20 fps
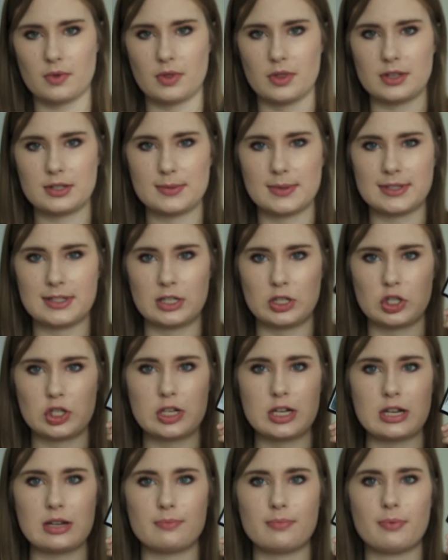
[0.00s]
this wasn't
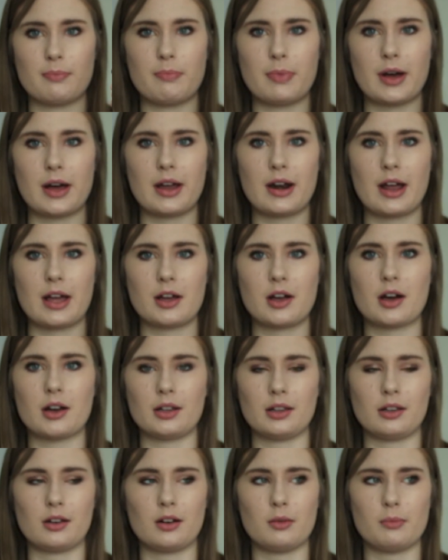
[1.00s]
cheap, but I
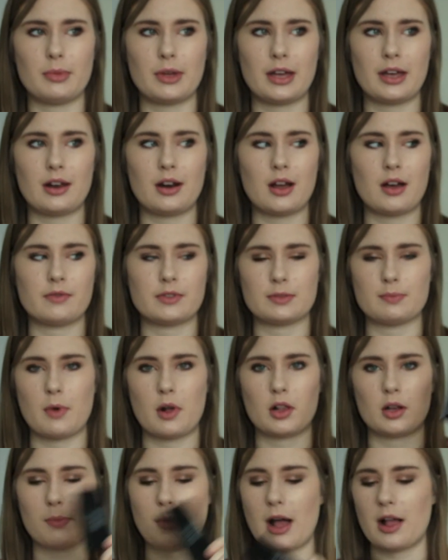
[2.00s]
got a little bit of a
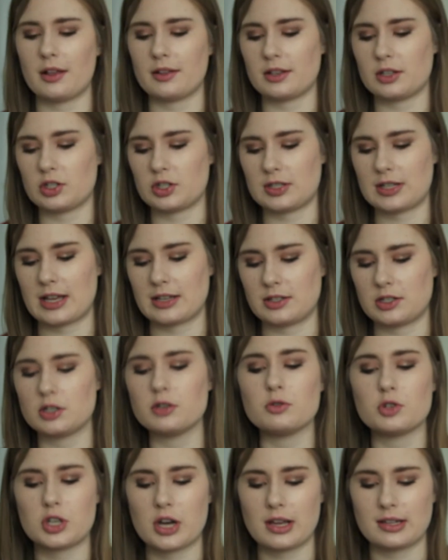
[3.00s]
smaller palette It just has
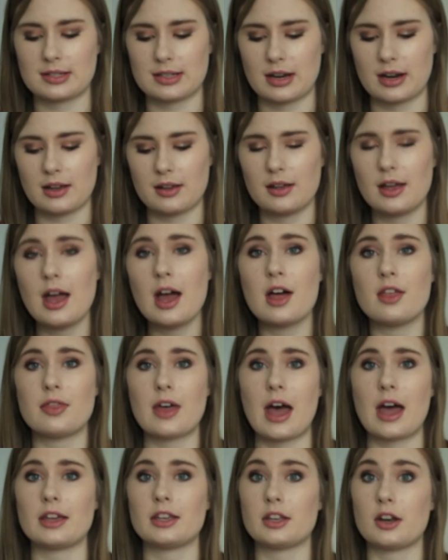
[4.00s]
two shades in it
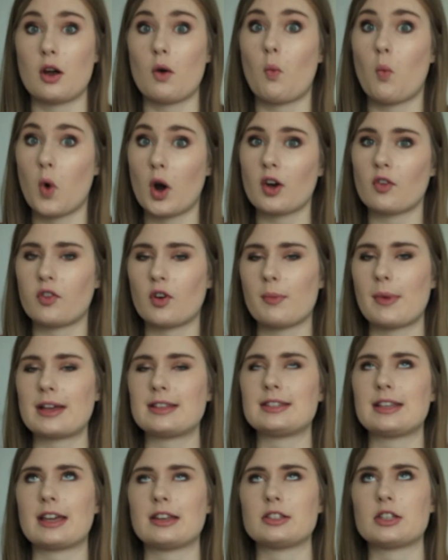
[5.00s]
that, you know, work for my
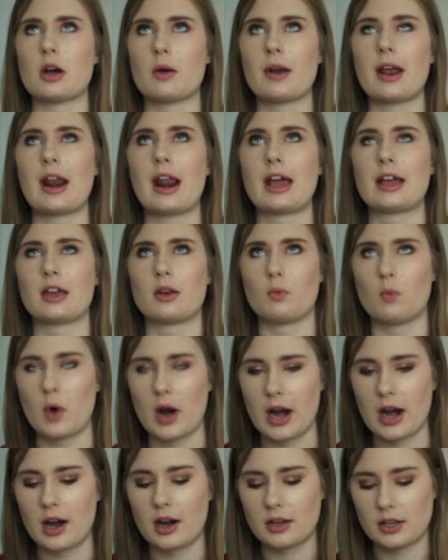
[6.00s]
skin tone and I can
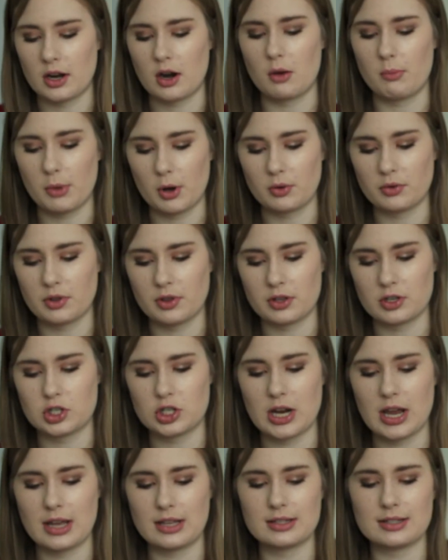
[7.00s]
wear, you know, both of the
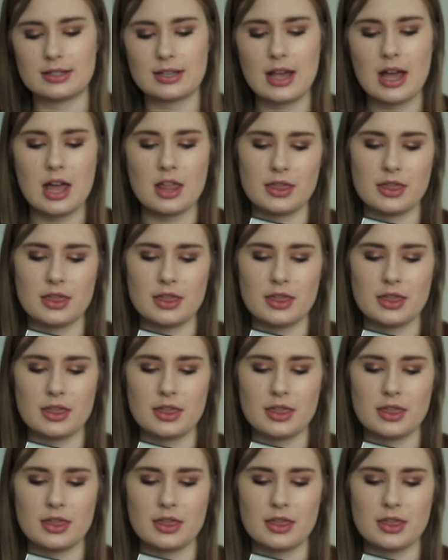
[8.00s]
shades.